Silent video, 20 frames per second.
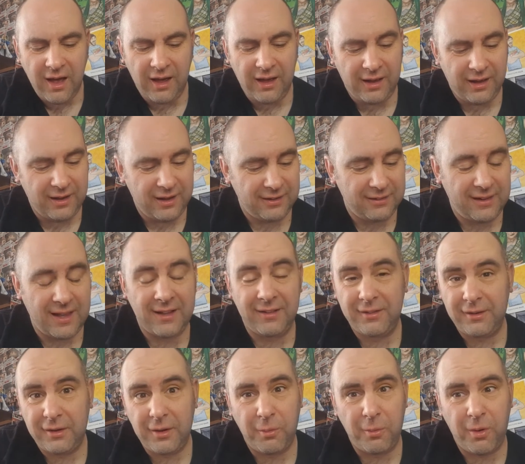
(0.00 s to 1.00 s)

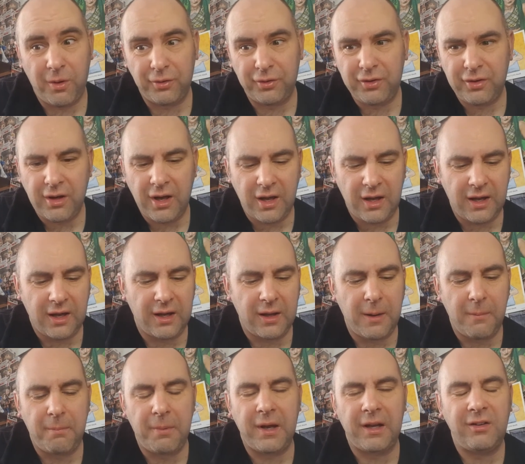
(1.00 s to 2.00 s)
Then there was
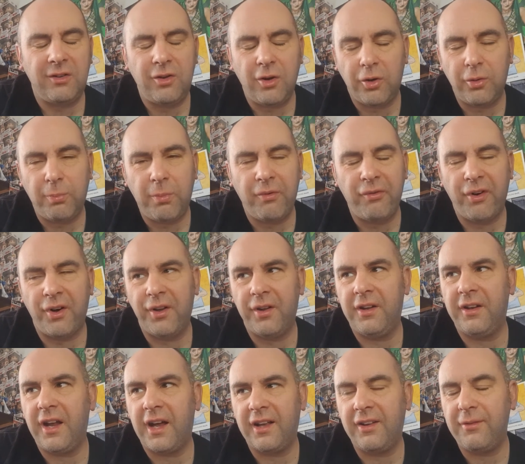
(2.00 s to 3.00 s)
a bit just before
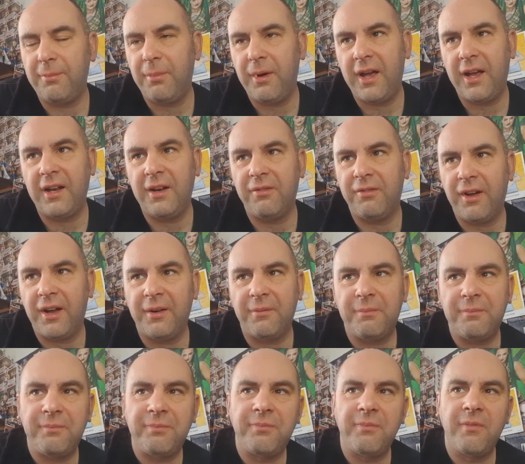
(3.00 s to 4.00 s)
the night's main event
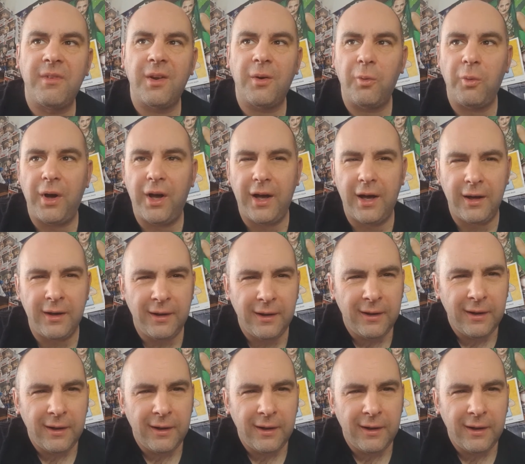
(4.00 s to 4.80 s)
where